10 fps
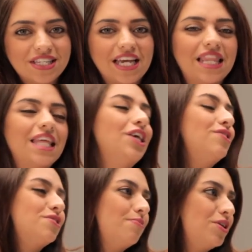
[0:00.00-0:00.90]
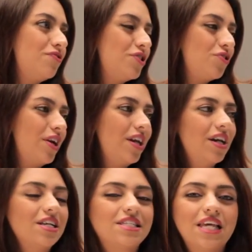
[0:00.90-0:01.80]
Again, thank you so much for joining
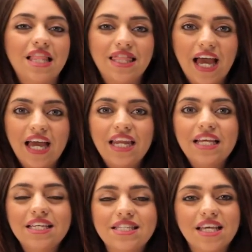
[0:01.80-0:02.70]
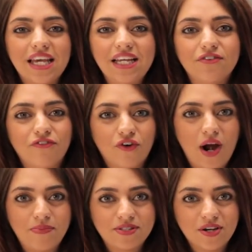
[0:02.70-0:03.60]
us. And that is it for
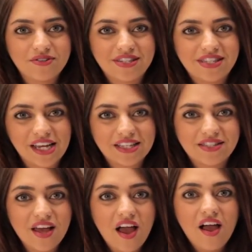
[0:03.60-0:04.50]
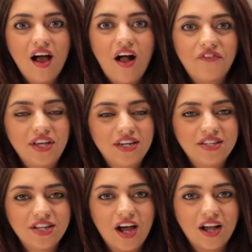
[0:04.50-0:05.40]
episode six of
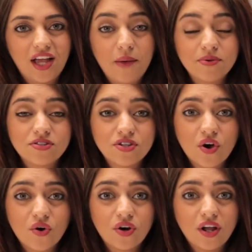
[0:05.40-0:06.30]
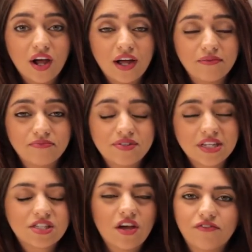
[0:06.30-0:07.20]
HitaTalk, episode um,
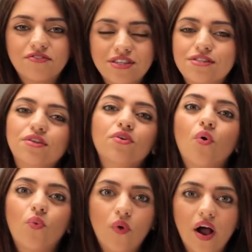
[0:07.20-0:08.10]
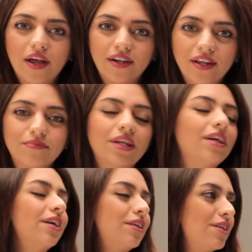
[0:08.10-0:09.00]
six of season one. I'm
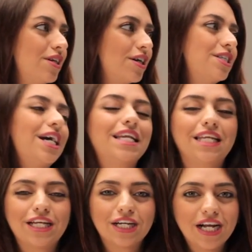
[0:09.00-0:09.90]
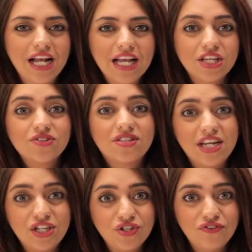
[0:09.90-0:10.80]
getting a little tongue tied here. So
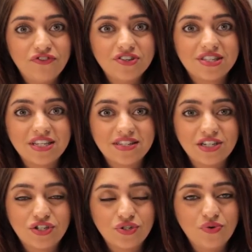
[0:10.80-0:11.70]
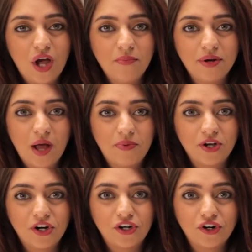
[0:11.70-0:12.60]
stay tuned for season two coming up
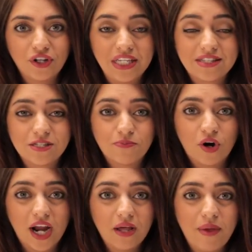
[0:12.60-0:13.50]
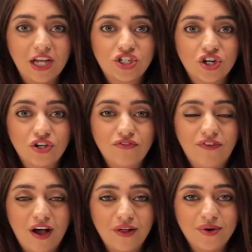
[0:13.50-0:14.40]
here in early spring. Make sure you
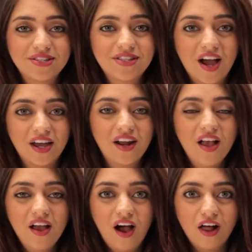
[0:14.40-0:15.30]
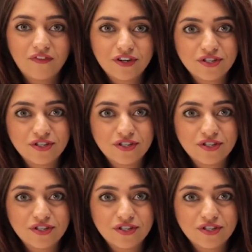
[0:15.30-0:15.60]
follow us on all of our